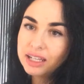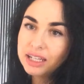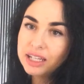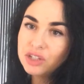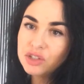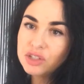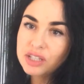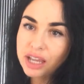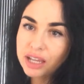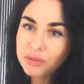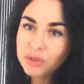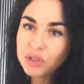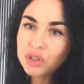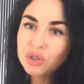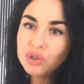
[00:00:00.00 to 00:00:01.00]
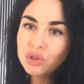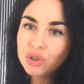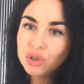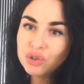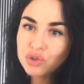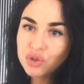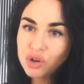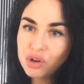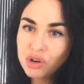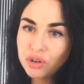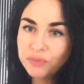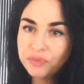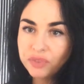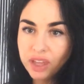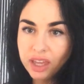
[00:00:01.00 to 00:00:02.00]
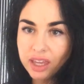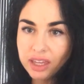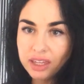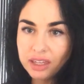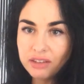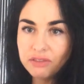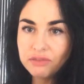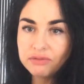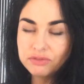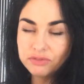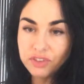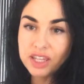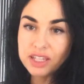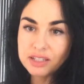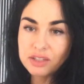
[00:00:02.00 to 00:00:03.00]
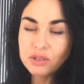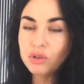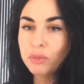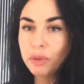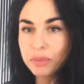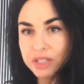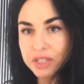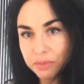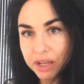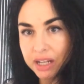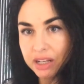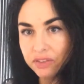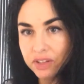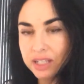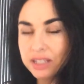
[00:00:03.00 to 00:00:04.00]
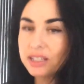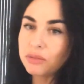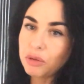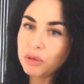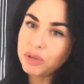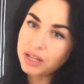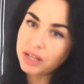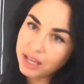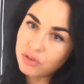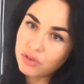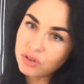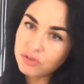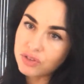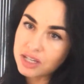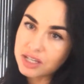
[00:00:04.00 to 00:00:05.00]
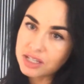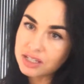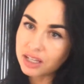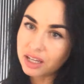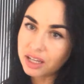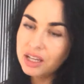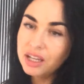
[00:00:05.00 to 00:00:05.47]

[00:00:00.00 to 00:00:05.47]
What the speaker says: in each segment you can draw a face. So it might be a smiley face, it might be an angry face,